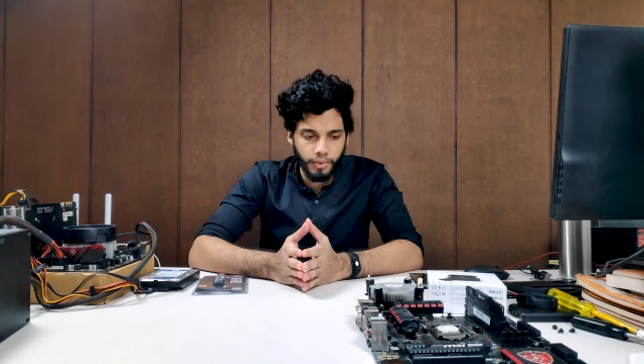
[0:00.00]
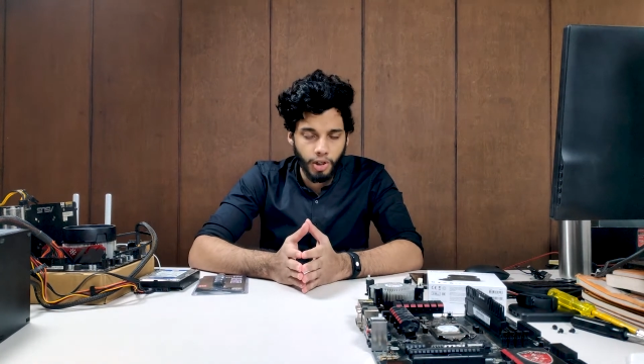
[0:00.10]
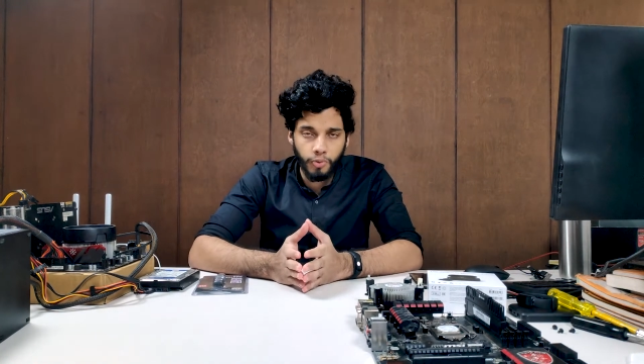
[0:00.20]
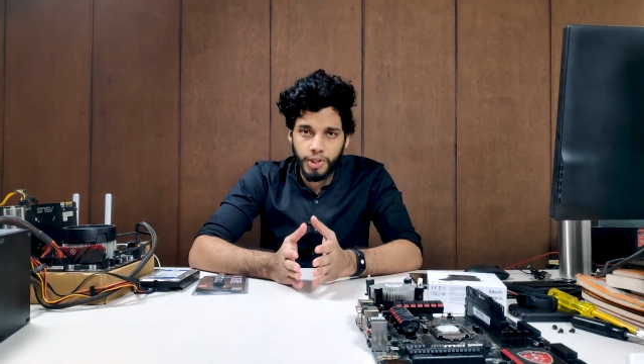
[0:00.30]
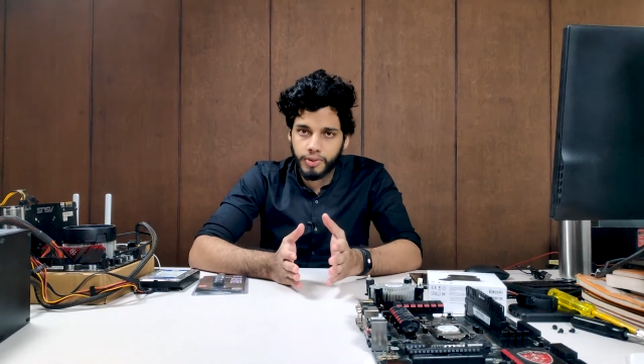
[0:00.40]

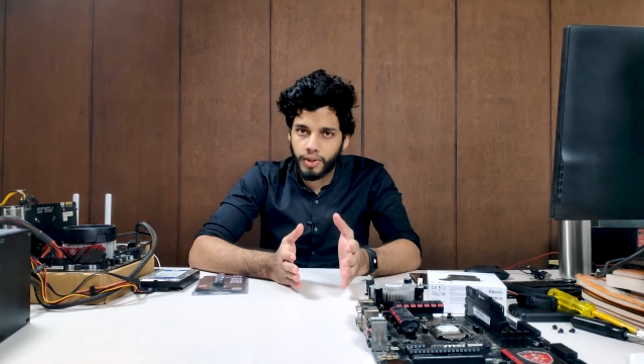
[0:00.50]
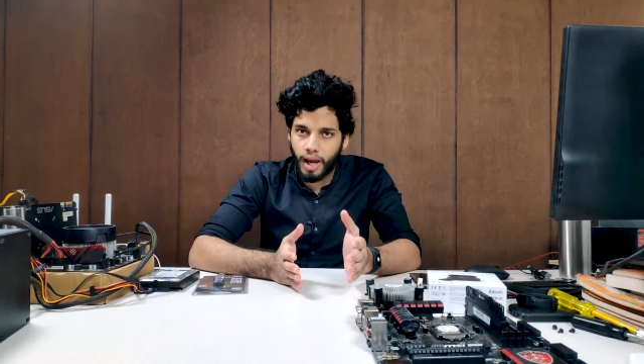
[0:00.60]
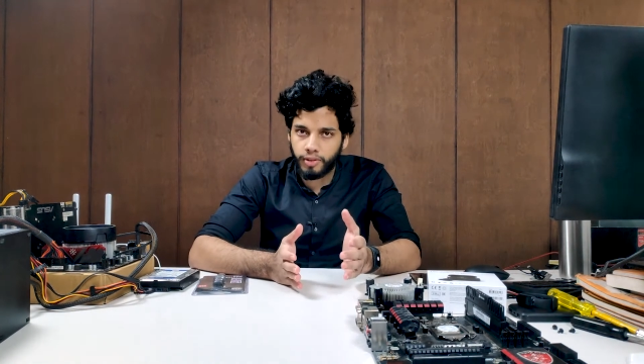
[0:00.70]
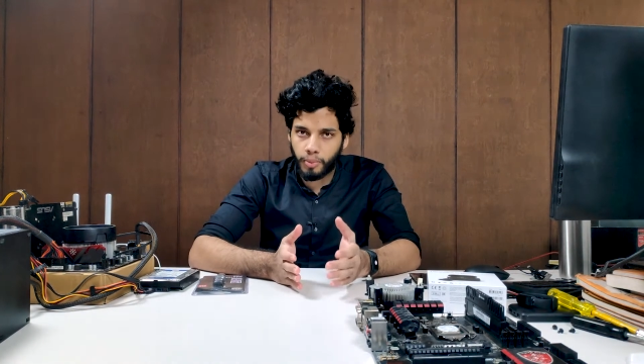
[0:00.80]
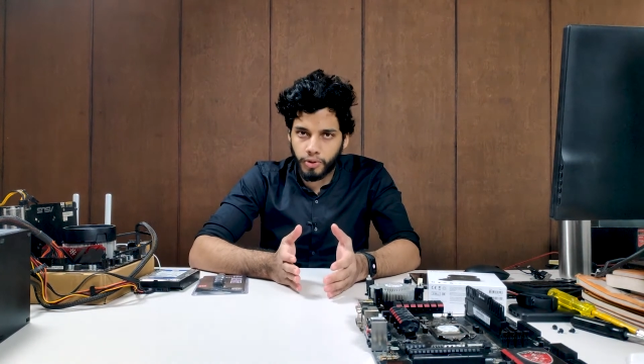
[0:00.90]
Now first we
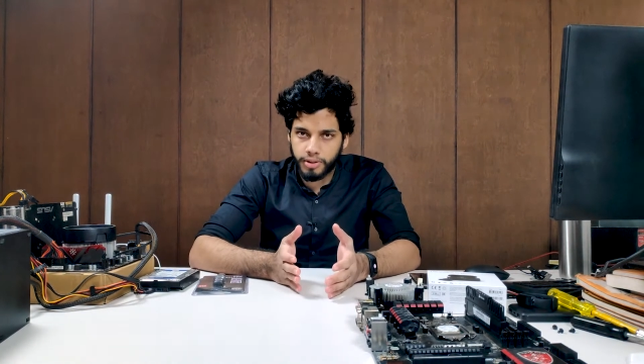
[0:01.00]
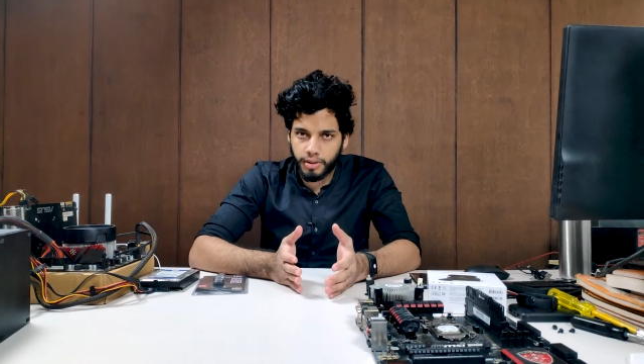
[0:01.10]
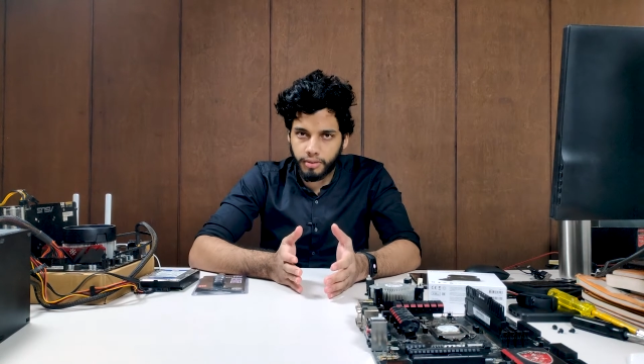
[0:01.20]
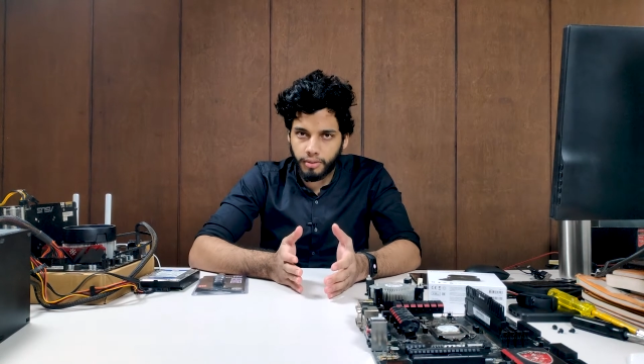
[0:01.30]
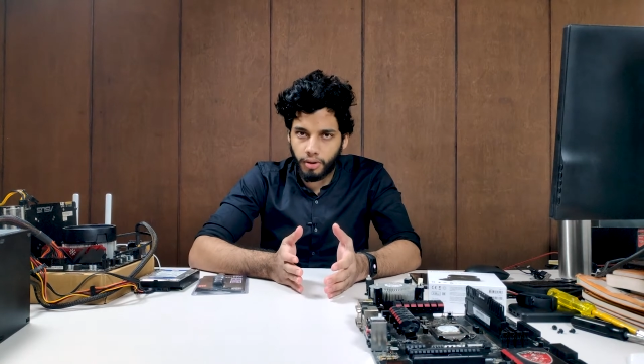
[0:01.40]
have the
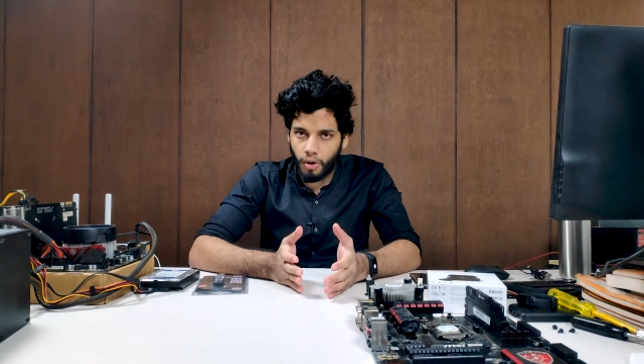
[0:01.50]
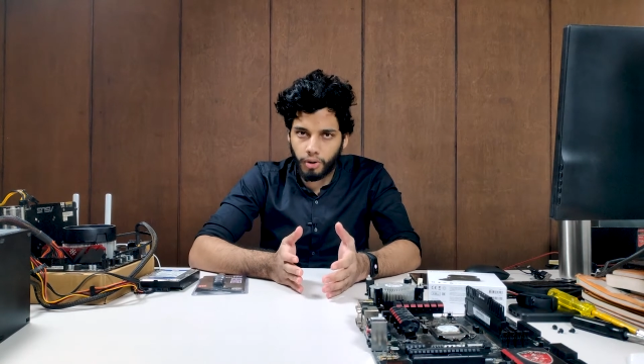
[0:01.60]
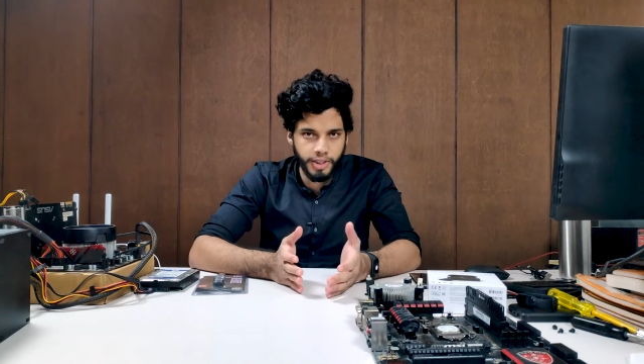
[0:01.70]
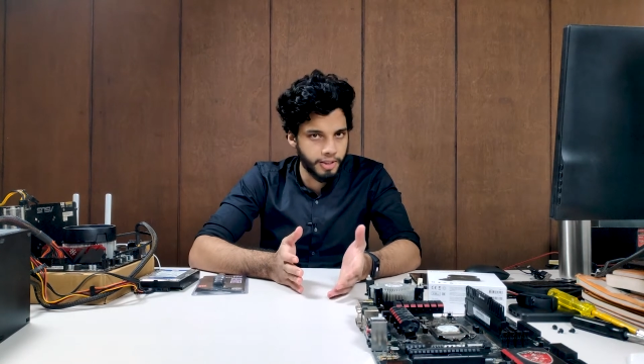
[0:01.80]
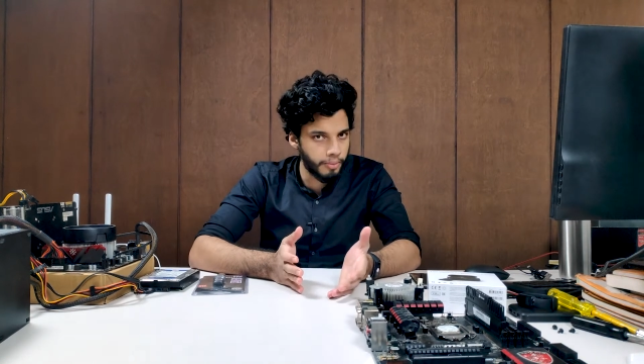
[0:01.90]
processor or
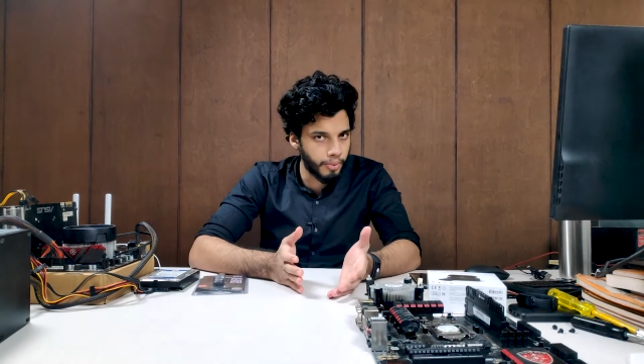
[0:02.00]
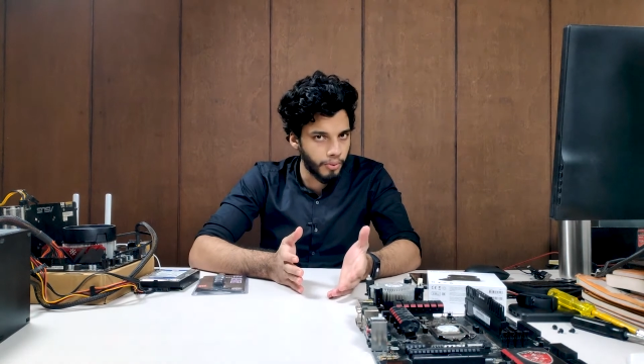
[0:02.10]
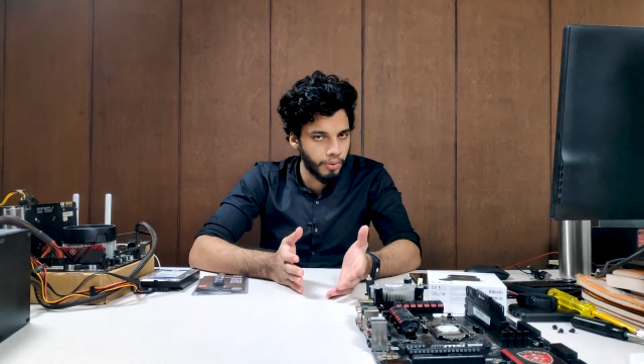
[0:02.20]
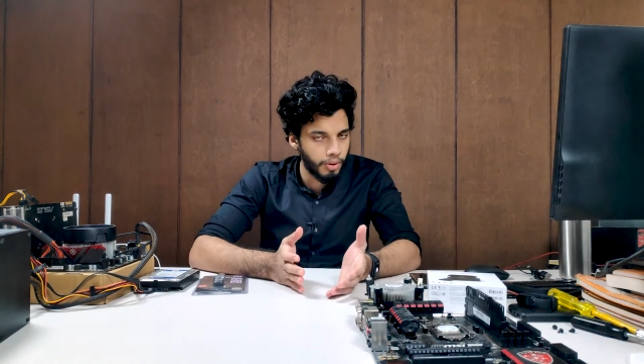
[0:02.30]
the CPU.